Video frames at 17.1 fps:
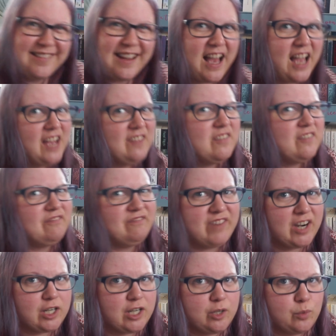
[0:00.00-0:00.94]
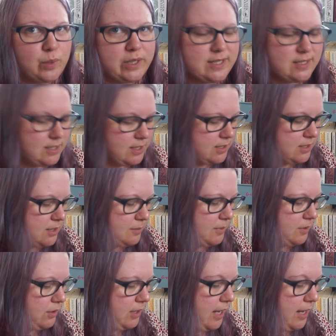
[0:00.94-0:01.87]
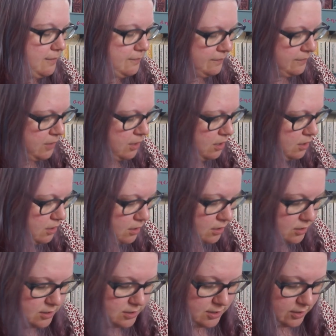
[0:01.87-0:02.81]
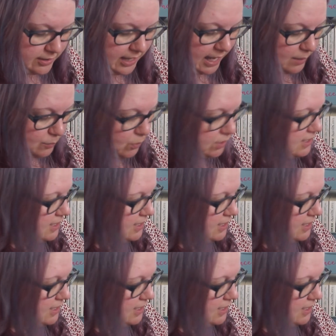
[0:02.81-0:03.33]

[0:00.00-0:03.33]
I have a very weird system, okay? So that was